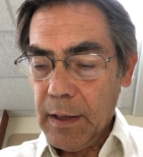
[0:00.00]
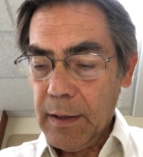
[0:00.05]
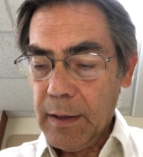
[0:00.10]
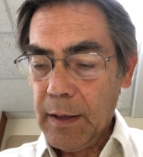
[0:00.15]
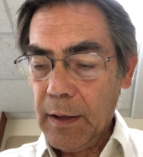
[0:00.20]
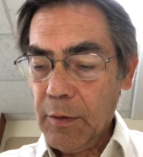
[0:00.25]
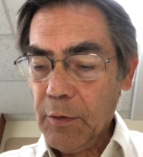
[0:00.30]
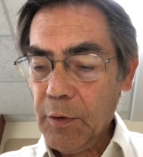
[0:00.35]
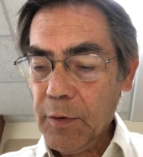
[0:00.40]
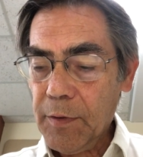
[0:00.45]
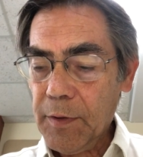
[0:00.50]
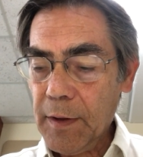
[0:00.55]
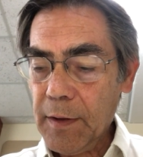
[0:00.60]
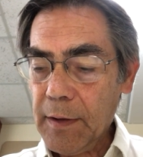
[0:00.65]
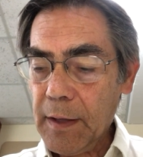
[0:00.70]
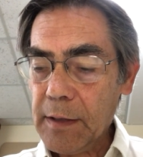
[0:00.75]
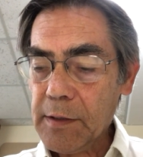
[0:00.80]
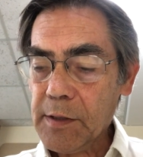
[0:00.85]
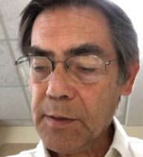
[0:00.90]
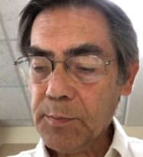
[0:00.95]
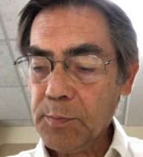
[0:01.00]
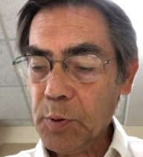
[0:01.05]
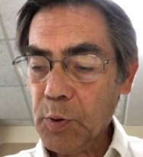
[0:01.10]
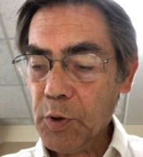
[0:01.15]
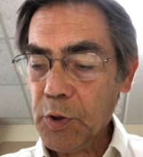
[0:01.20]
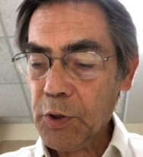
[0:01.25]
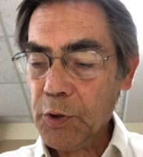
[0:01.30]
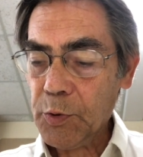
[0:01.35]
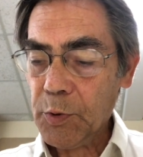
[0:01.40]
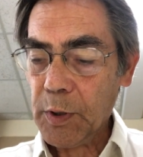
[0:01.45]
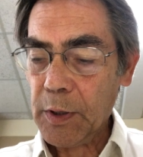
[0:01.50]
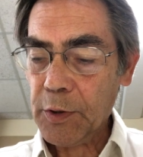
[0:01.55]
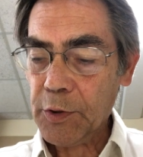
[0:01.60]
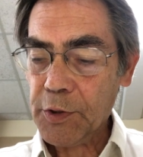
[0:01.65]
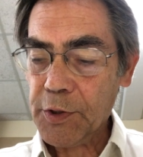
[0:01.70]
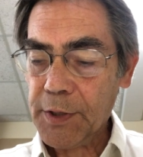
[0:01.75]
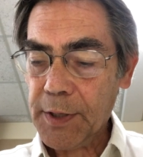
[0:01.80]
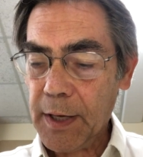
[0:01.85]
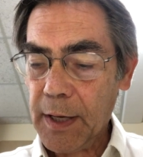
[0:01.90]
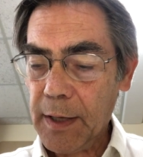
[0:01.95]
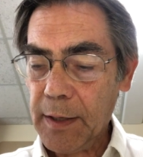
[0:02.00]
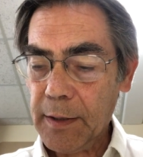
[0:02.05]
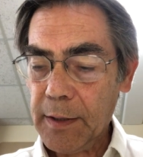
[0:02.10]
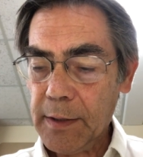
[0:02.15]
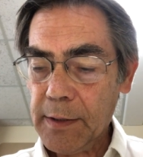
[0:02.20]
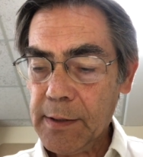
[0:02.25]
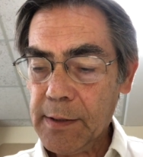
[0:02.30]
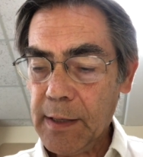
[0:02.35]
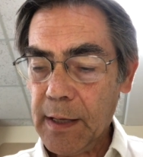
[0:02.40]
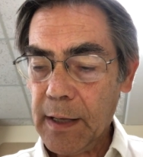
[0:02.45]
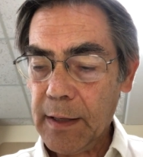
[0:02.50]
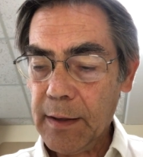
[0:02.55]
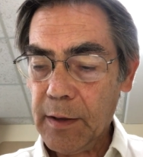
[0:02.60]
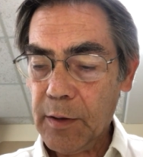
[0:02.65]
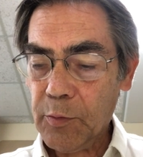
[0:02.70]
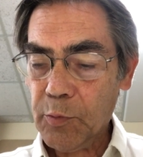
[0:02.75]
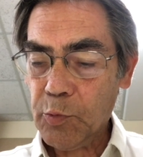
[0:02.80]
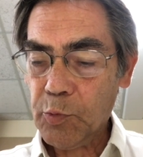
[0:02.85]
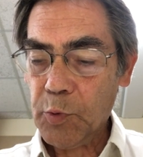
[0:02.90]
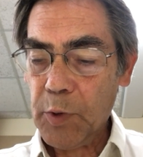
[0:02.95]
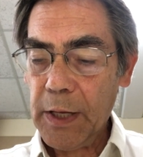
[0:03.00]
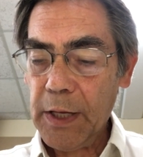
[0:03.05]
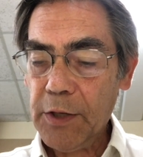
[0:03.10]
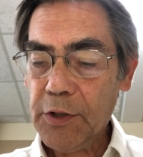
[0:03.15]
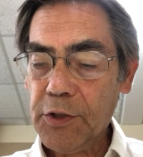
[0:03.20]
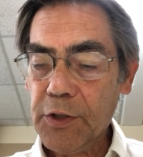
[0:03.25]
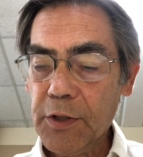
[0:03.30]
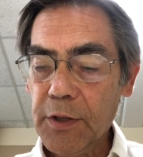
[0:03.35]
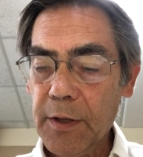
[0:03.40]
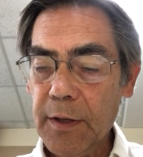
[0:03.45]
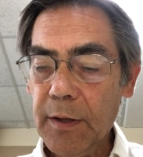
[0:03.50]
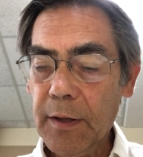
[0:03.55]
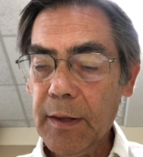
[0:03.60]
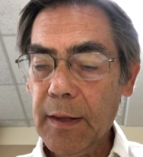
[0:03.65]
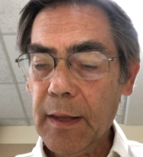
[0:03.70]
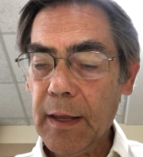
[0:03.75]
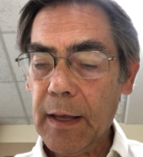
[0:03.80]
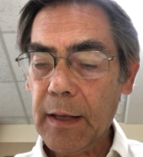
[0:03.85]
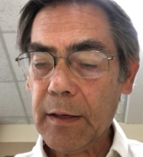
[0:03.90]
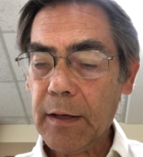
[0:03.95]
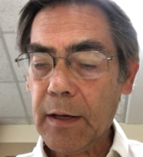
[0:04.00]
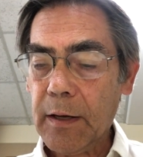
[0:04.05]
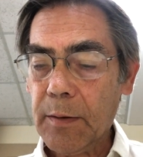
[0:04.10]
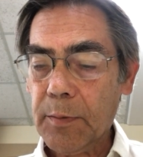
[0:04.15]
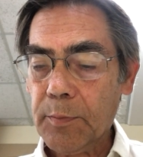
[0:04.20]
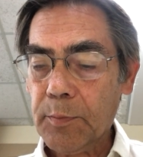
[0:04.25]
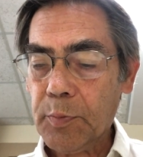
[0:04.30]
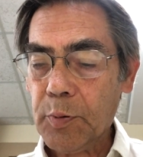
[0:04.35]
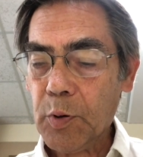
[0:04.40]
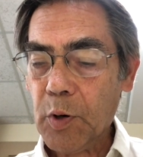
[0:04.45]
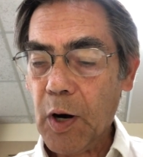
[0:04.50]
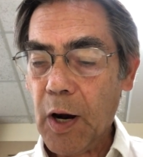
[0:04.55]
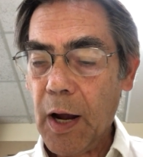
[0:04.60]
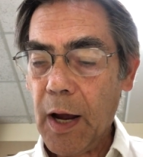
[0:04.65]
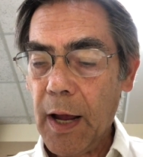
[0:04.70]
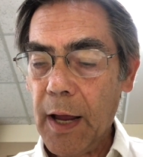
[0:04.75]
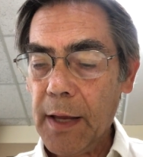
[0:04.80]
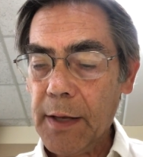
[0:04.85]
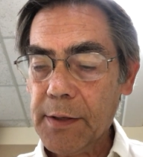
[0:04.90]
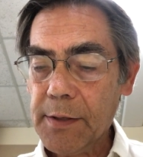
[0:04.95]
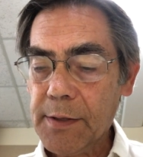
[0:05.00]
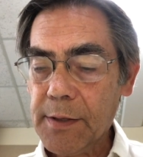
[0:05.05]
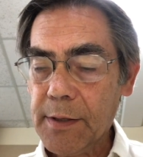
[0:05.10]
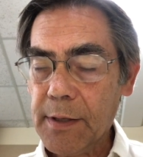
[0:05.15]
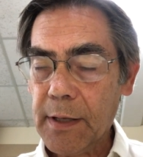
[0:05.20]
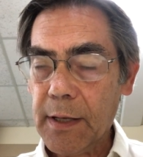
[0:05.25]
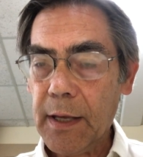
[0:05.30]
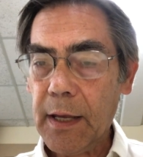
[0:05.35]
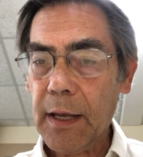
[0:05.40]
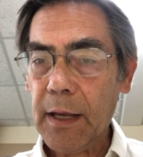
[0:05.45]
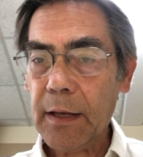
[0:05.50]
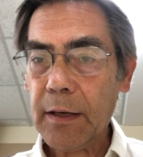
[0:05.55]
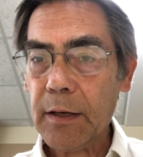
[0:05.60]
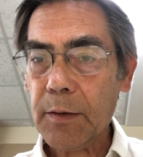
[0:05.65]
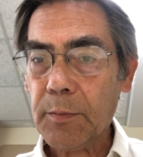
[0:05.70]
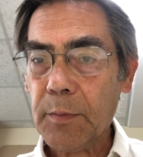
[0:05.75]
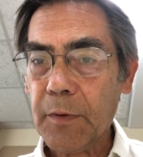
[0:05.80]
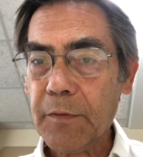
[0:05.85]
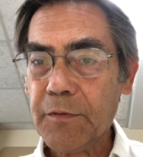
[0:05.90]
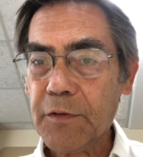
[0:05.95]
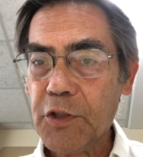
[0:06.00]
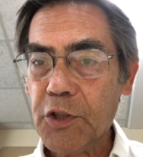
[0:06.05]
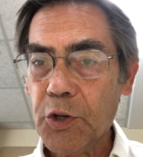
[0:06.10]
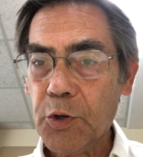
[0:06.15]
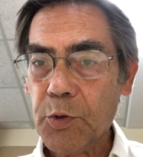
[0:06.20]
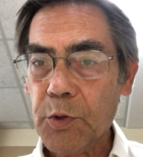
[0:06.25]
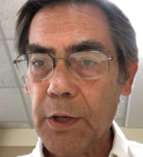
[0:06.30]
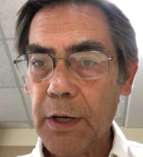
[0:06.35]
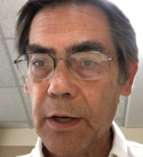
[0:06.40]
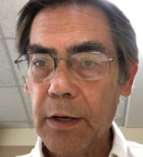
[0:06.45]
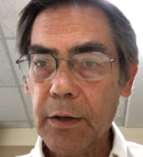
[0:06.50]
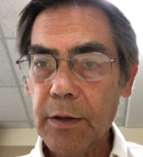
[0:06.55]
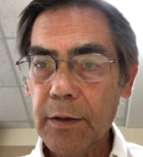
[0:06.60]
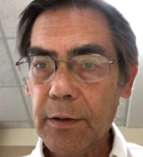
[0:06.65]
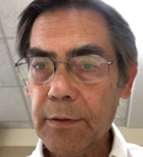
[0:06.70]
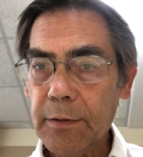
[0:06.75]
The other thing that's important to understand is that the region that comprised the kingdom of Judah